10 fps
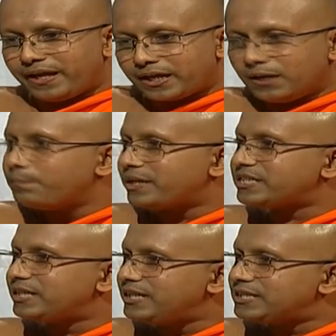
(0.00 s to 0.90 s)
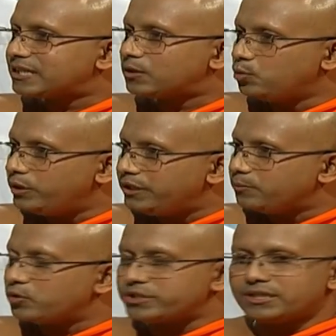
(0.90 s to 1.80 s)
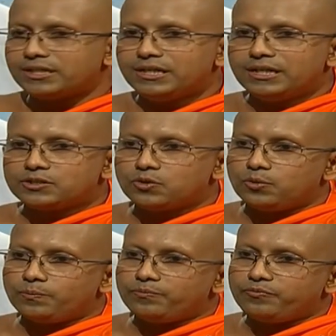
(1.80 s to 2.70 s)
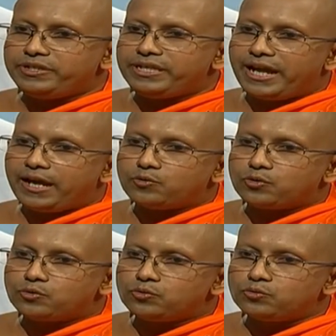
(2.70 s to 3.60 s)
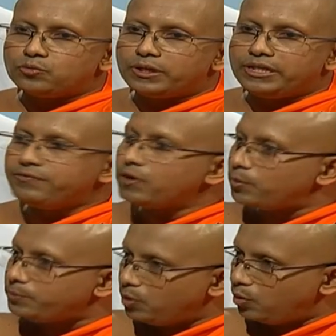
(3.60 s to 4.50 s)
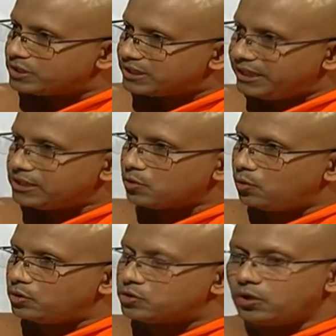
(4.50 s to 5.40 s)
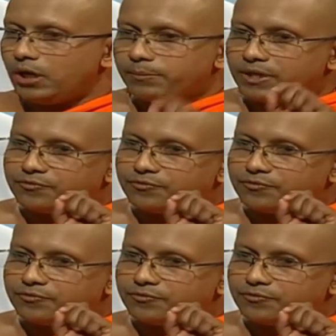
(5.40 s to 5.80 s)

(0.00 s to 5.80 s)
compassion is a good emotion. So we have to develop those things also, but